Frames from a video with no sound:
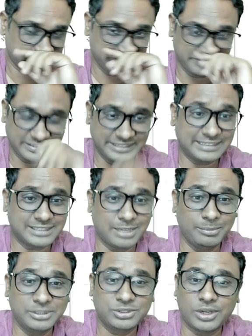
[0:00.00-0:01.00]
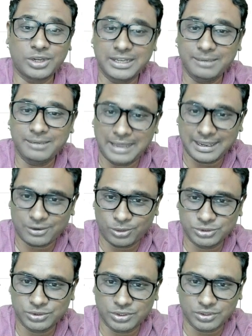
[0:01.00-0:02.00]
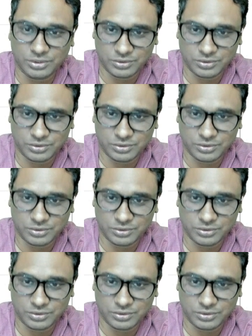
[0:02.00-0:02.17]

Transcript: This has come historically back also.